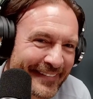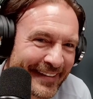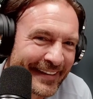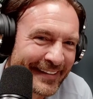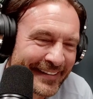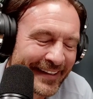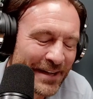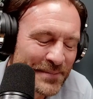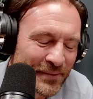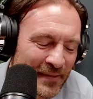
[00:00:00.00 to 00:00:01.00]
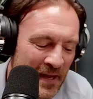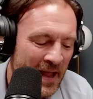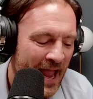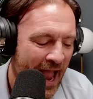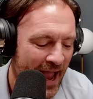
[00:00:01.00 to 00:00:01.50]
Yeah, absolutely.
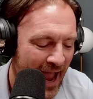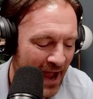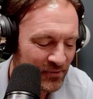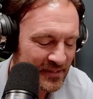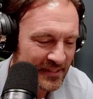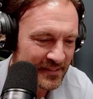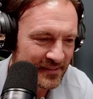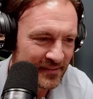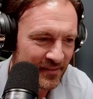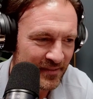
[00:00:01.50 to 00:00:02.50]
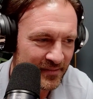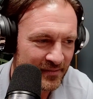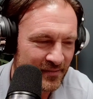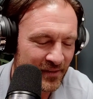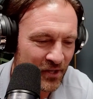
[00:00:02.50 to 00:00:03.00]
How did
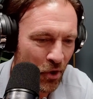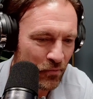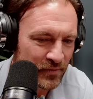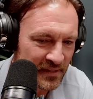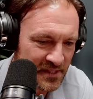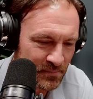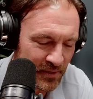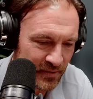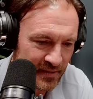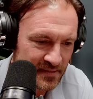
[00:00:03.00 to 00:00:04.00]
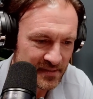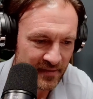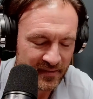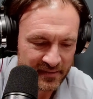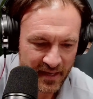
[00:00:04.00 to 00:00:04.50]
the COVID experience
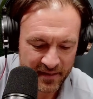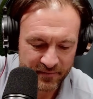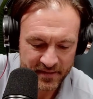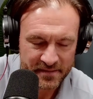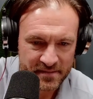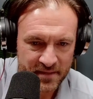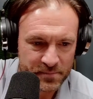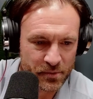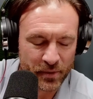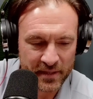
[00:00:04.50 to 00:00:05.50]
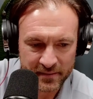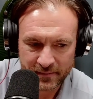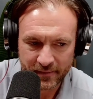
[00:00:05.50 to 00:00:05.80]
and then kind of the subsequent,